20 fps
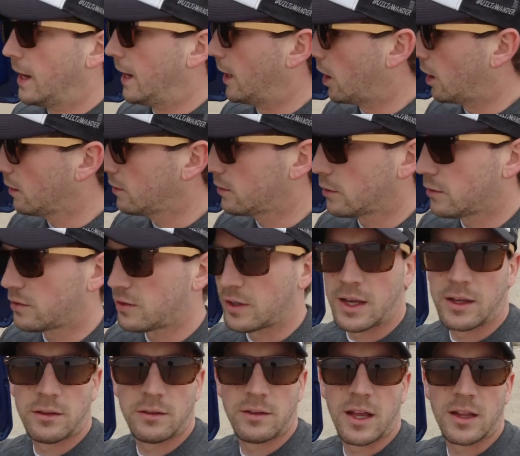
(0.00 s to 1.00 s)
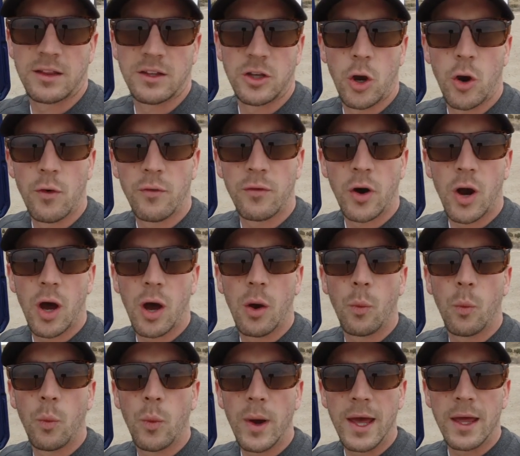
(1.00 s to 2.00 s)
It also says that the
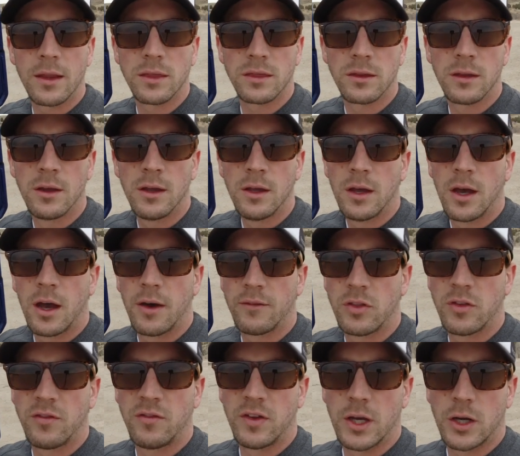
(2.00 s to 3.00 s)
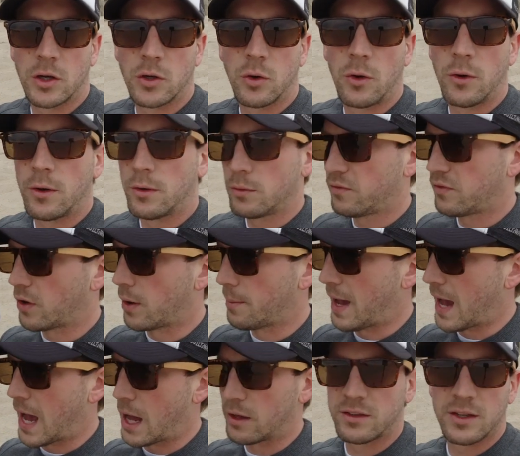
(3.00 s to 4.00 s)
overall width of the vehicle
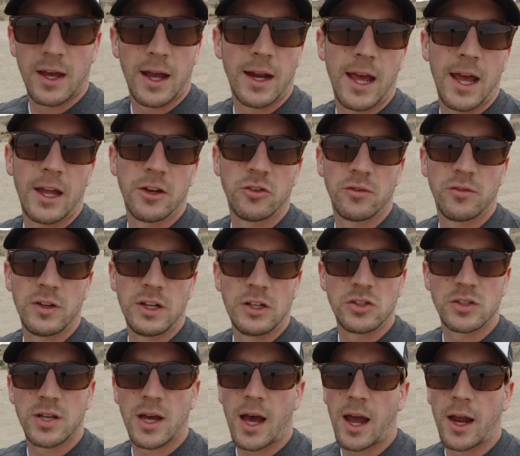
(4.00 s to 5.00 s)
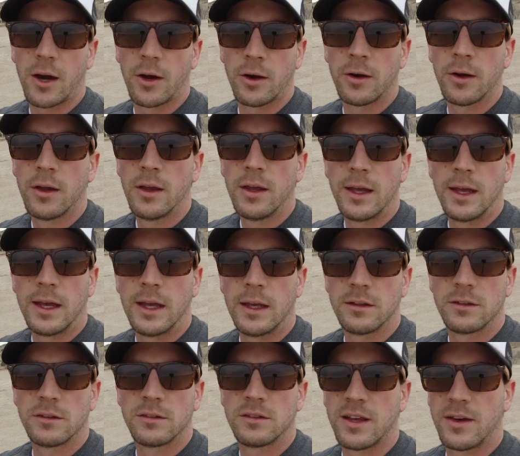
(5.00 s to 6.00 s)
from outside edge of each tire
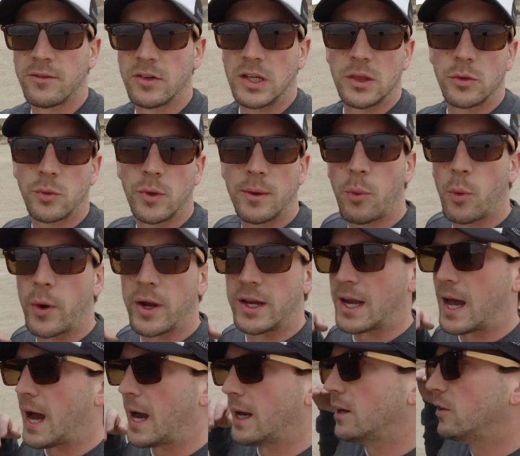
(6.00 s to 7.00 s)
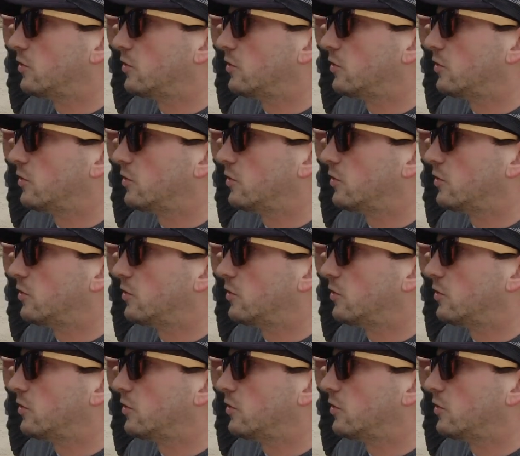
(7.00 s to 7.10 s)
is 73.9